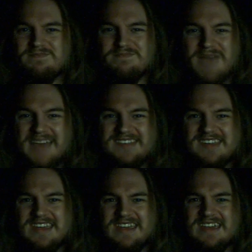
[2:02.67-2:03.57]

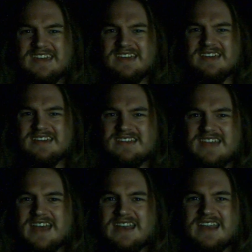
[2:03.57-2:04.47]
messy
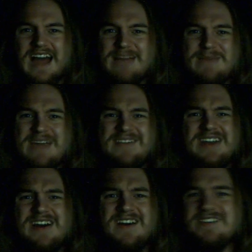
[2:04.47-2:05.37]
that I'm having
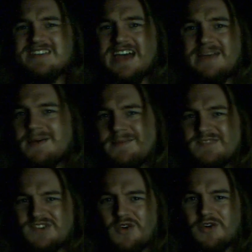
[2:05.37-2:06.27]
a hard time
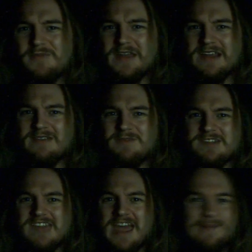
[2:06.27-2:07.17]
absorbing
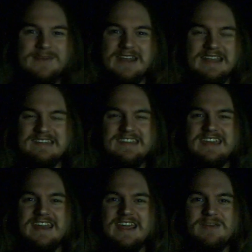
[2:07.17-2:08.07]
what's happening in
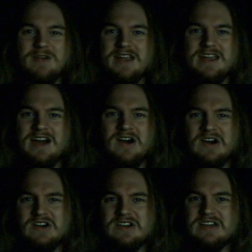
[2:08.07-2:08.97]
TNA right
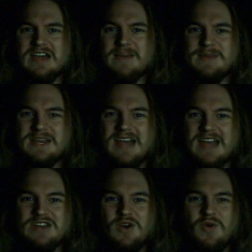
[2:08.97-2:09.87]
now. I
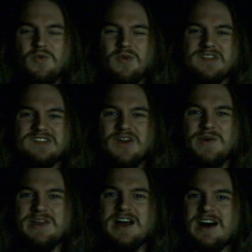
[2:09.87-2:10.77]
know what's
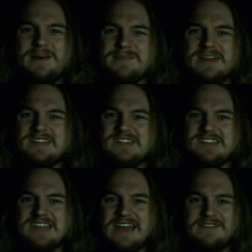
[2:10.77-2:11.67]
going on, but it's
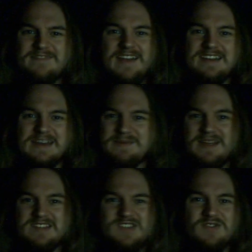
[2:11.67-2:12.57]
just not affecting
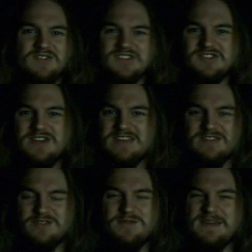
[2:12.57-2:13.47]
me. It's going straight
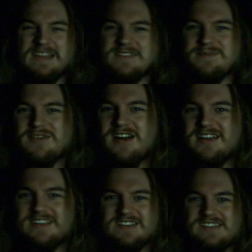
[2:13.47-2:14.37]
through me. Their
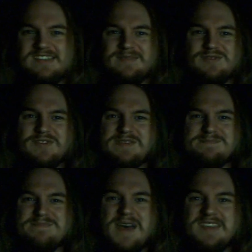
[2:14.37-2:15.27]
product just seems really
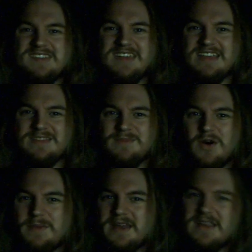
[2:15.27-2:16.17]
messy at the
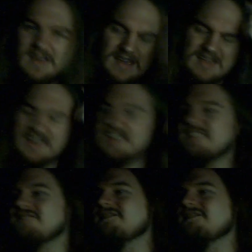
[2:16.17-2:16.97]
moment. And they're